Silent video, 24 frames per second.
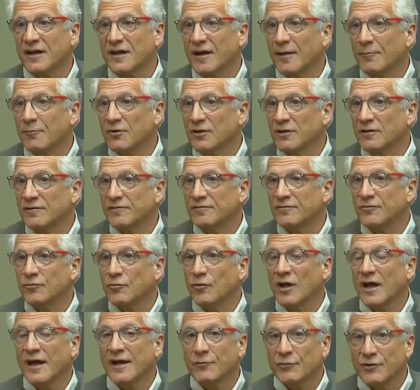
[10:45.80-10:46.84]
a couple of,
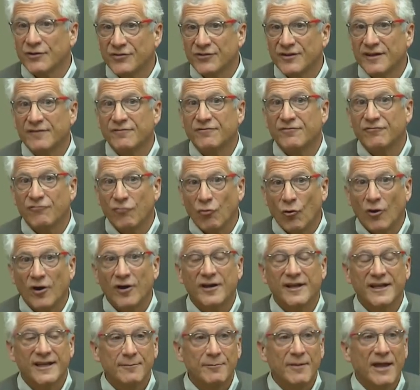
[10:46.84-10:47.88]
well, I received
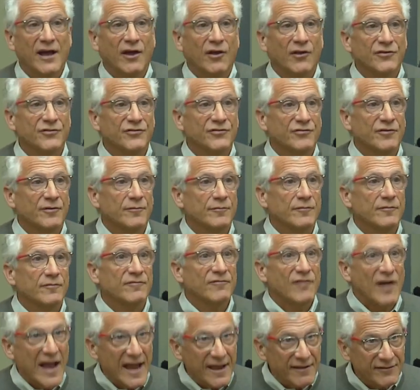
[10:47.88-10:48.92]
four emails from,
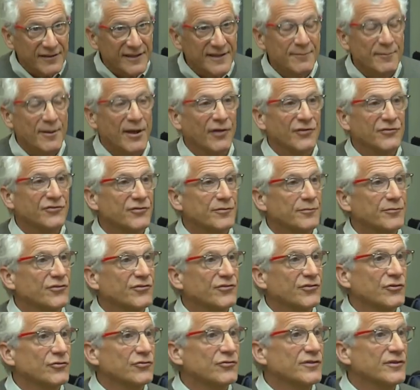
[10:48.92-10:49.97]
five emails from
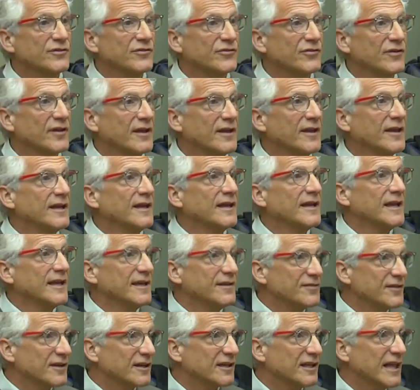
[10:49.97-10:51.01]
students
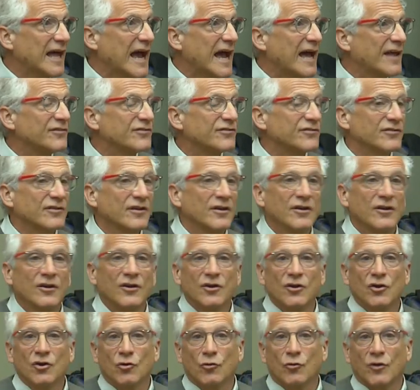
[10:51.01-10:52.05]
in the class
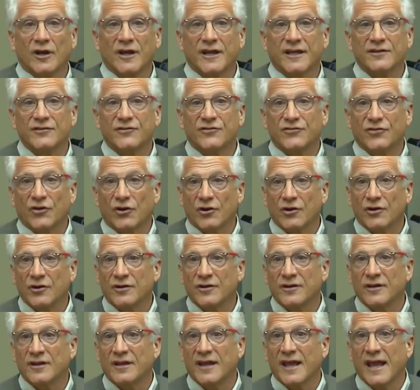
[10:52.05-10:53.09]
who were
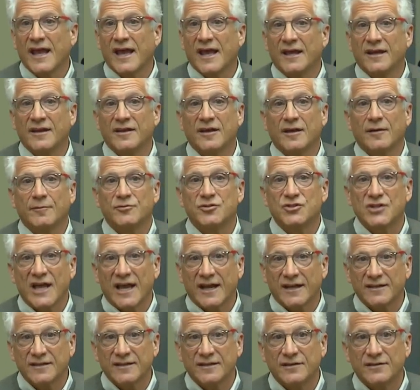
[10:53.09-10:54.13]
concerned and
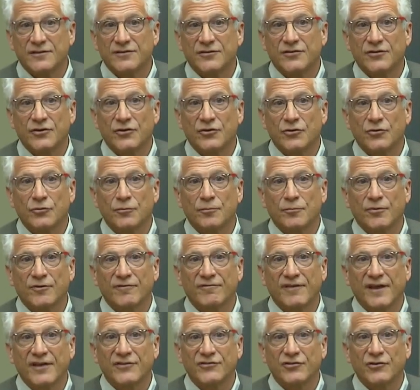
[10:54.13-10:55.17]
objected to
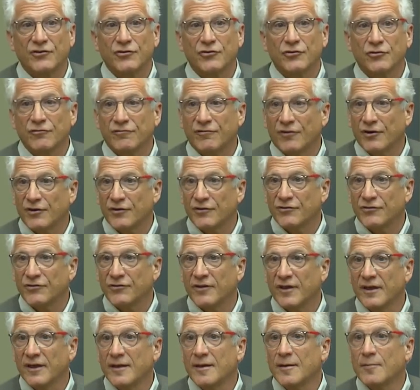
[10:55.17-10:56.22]
Professor Hoover's
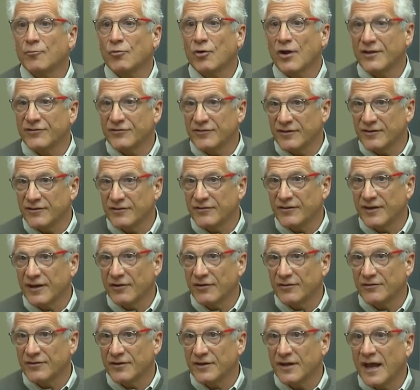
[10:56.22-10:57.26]
presence
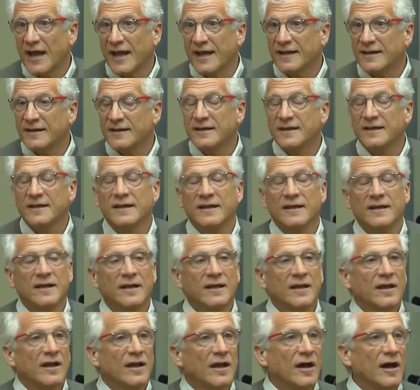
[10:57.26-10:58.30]
here tonight.
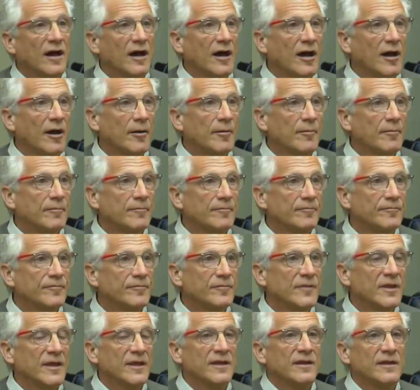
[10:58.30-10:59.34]
Um,
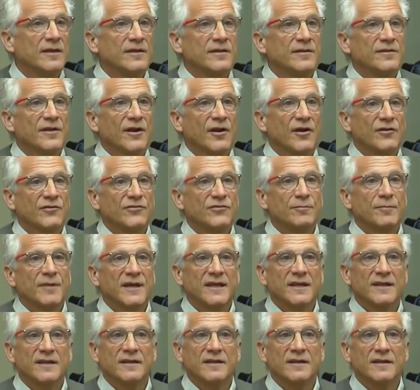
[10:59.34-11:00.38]
there's
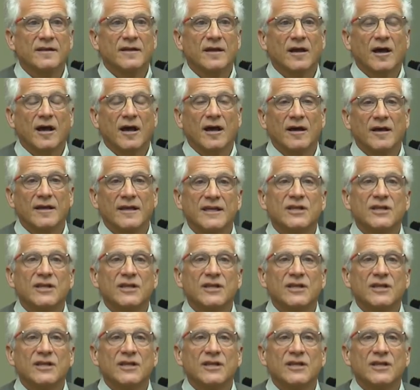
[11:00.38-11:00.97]
been uh,